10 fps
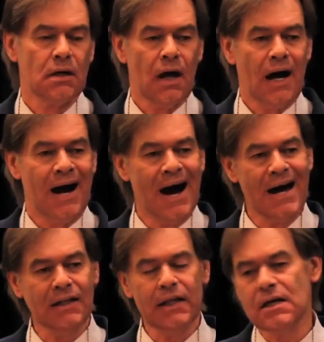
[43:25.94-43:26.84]
a
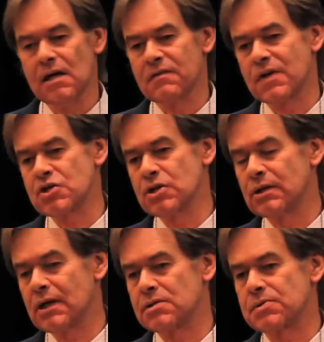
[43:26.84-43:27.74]
highly efficient
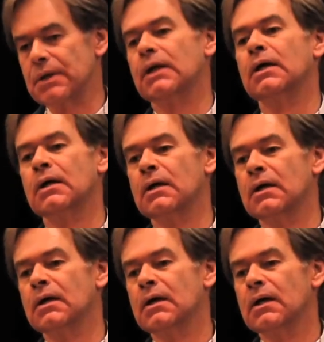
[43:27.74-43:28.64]
country.
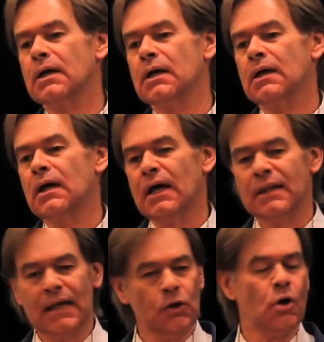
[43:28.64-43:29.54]
And
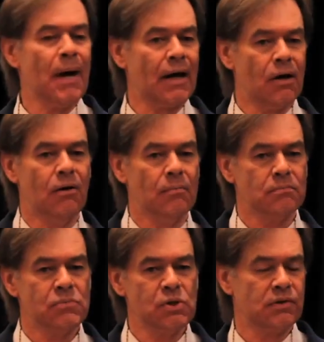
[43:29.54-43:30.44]
then they go back home.
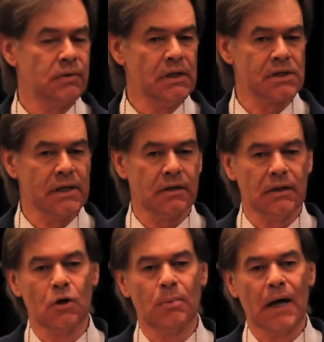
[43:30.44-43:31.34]
2-3 years later, they
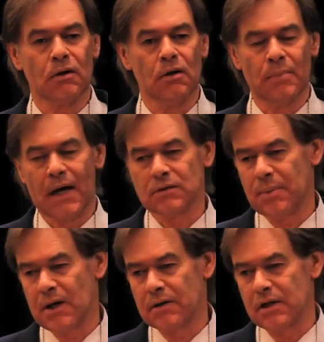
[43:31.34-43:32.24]
go back home, back to
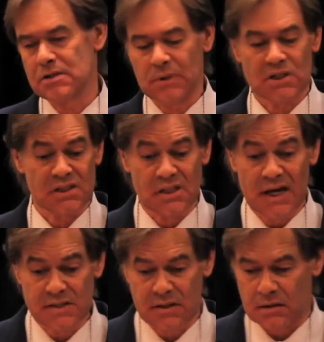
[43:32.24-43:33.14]
paradise, because it's
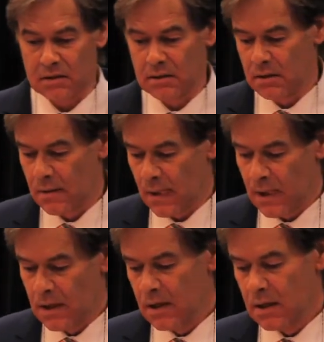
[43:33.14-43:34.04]
nice there.
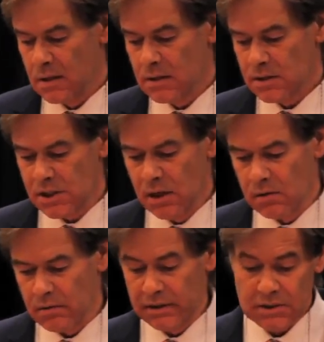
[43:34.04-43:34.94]

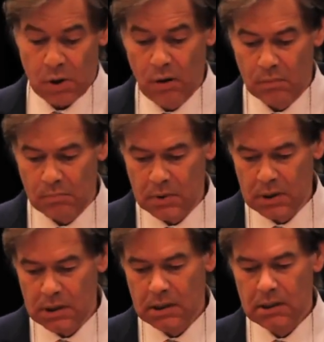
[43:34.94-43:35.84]
So, and it's home.
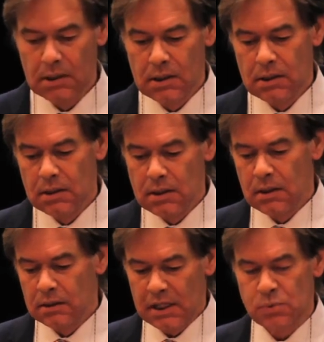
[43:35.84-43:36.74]

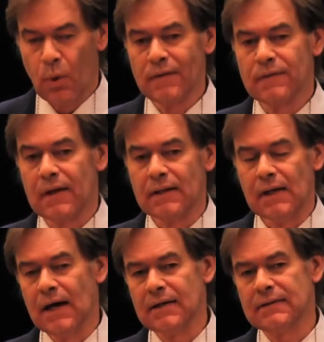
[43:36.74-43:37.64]
That's one thing. The
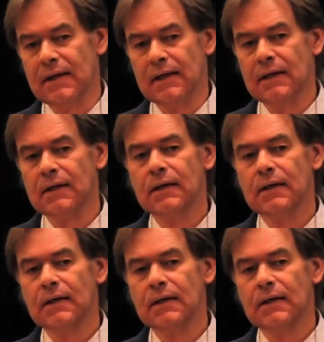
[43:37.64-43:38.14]
other thing,